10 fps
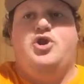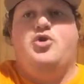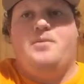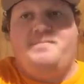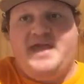to
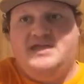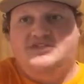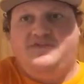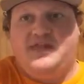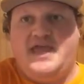do it
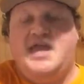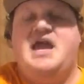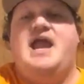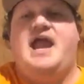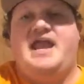peacefully,
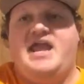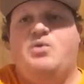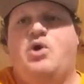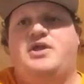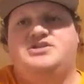and he
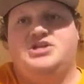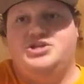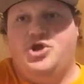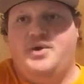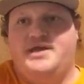wanted to
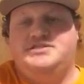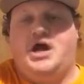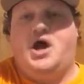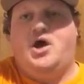do it